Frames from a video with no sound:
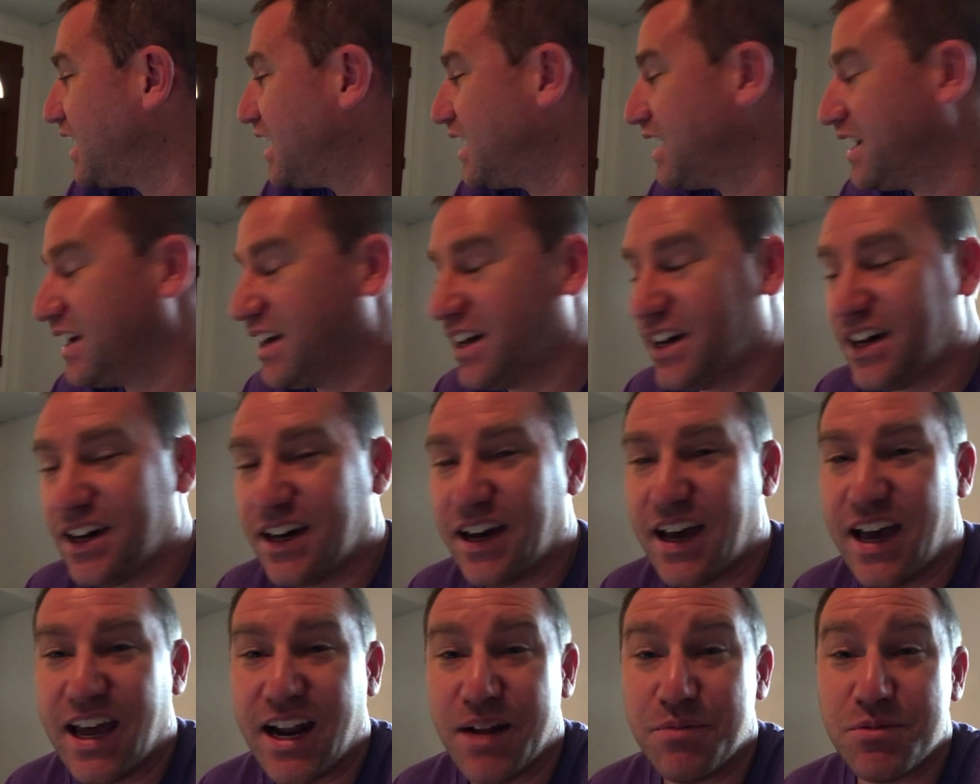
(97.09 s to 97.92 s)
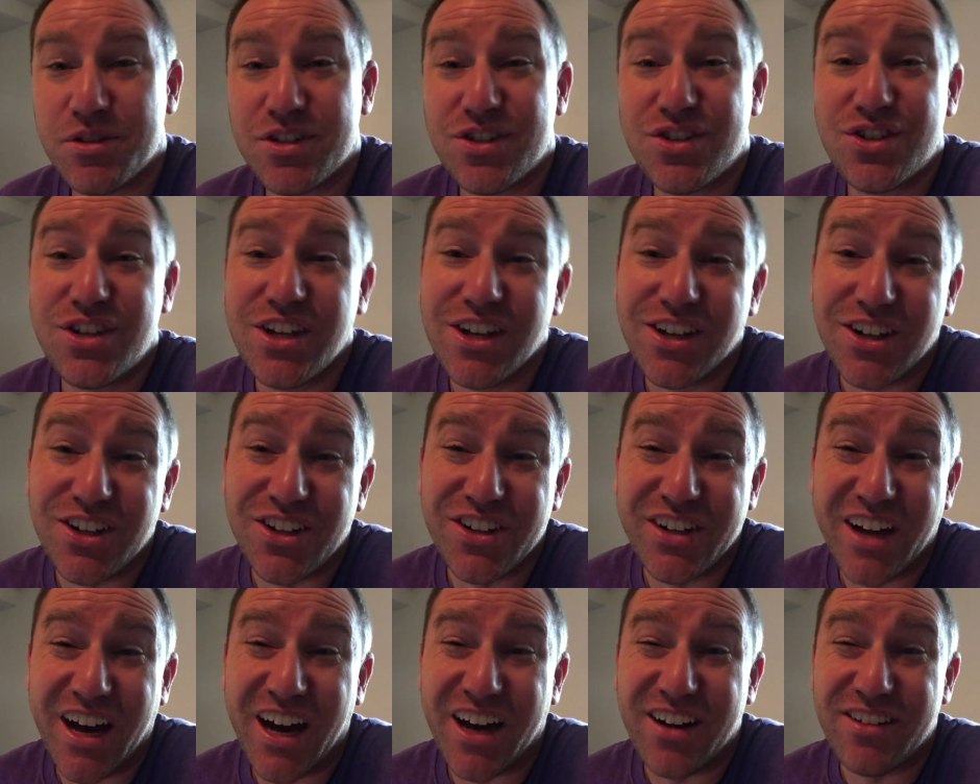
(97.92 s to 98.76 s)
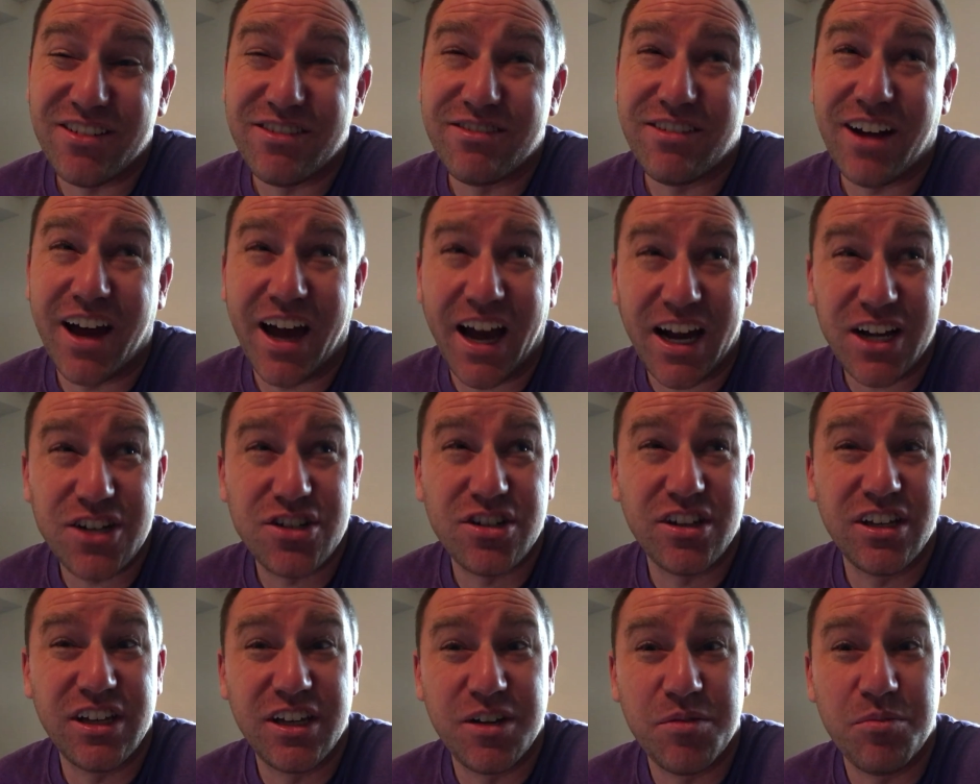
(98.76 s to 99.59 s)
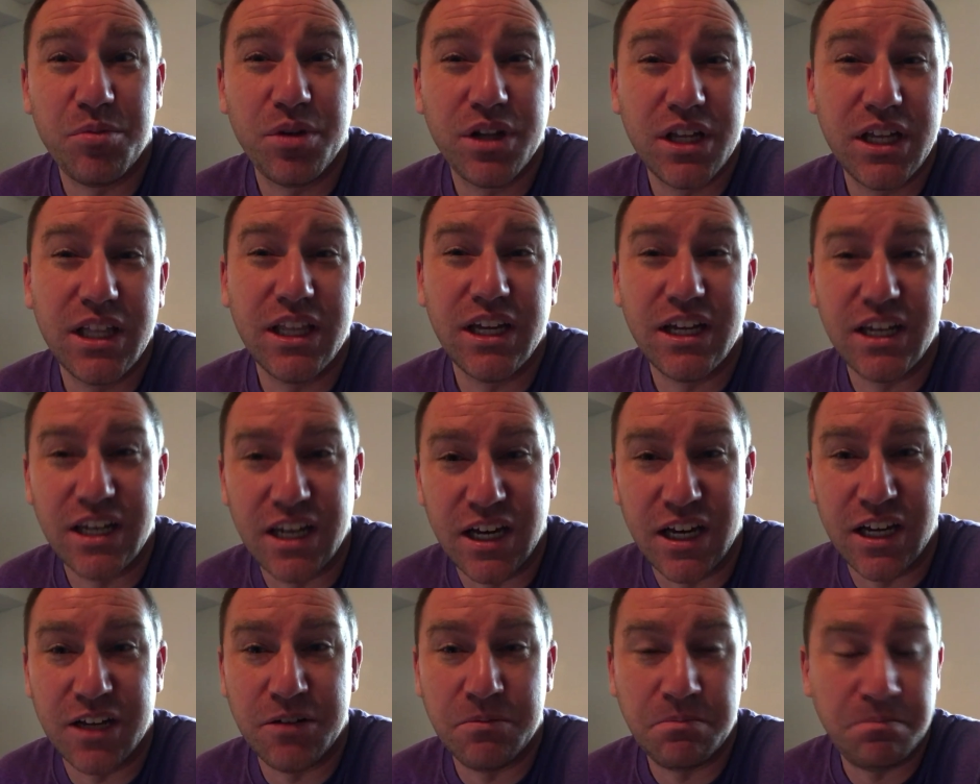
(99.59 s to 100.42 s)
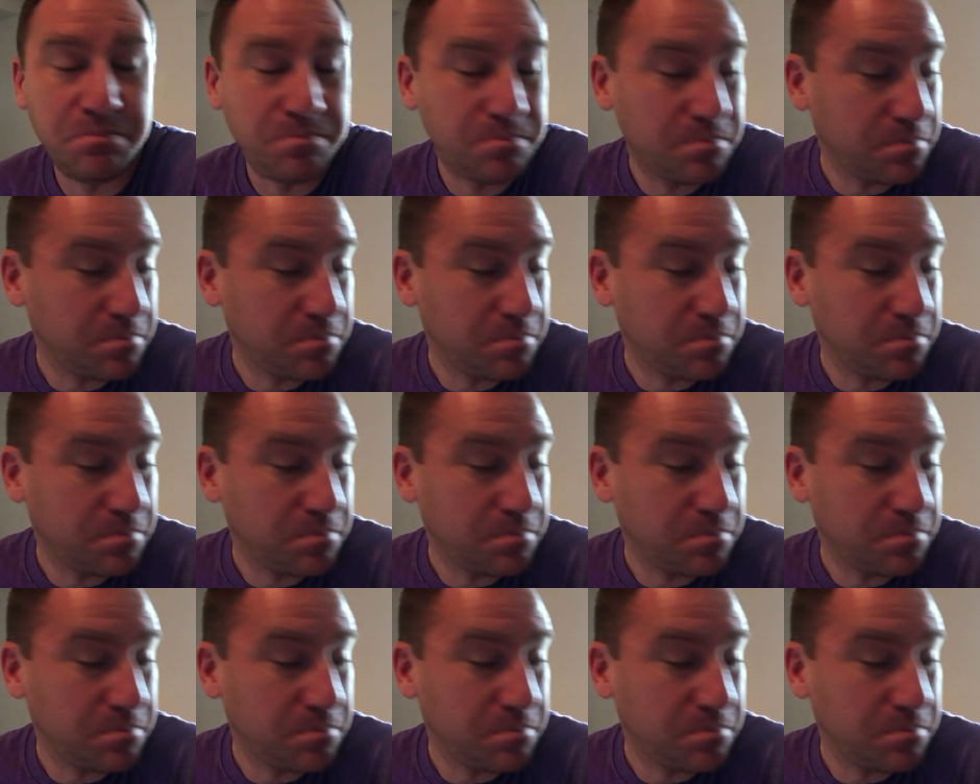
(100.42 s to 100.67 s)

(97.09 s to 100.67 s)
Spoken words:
and I'm still not actually completely done.